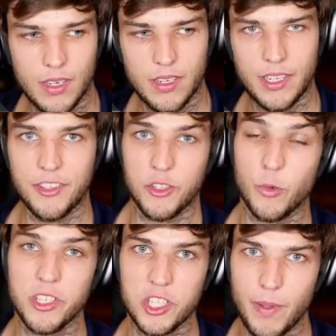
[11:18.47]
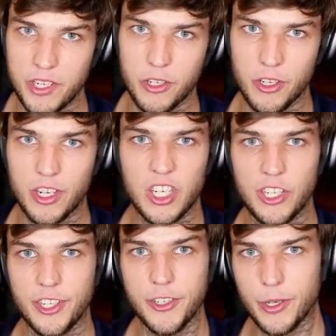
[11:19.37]
Now there's one special hook
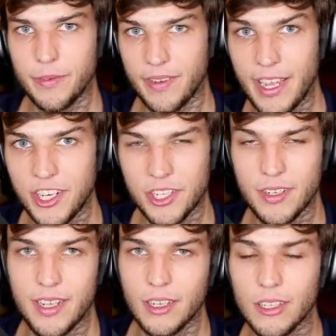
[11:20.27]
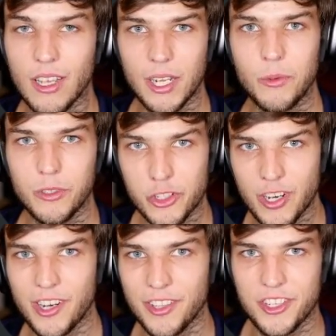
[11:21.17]
called notification, and Claude will
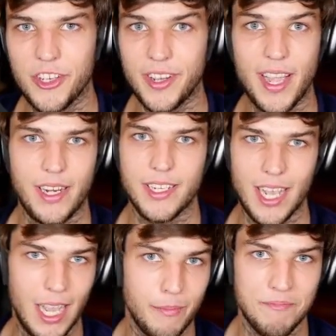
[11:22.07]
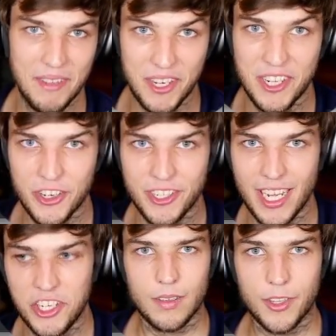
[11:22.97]
trigger this hook anytime it needs your
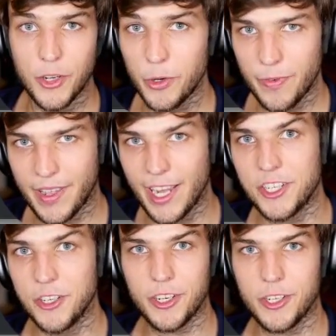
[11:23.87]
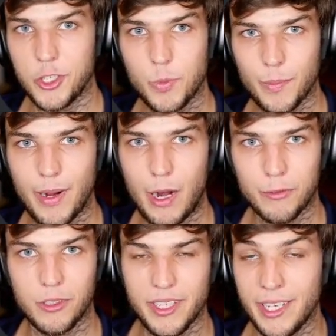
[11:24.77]
attention. The notification hook is super
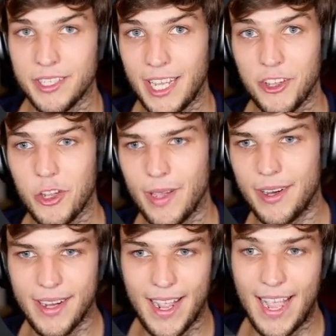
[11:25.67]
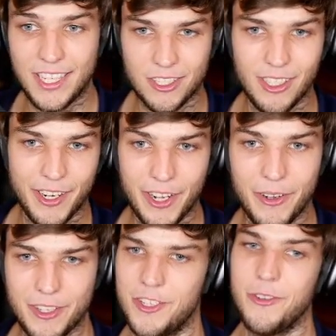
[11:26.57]
powerful, and I'll tell you about it as Claude Code
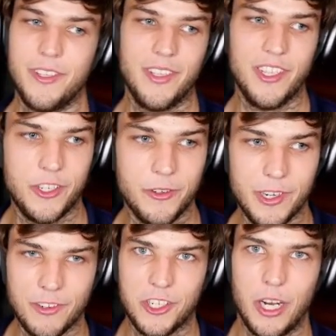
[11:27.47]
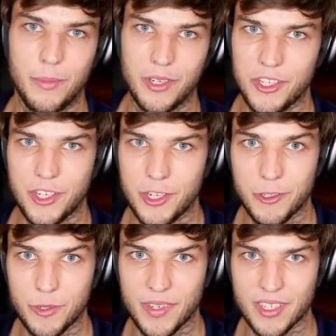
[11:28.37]
is using these two different terminals to do its
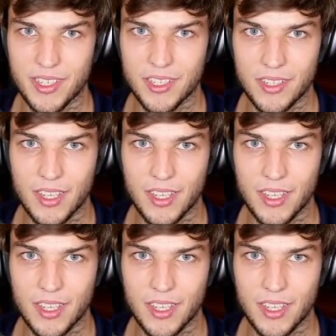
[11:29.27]
business.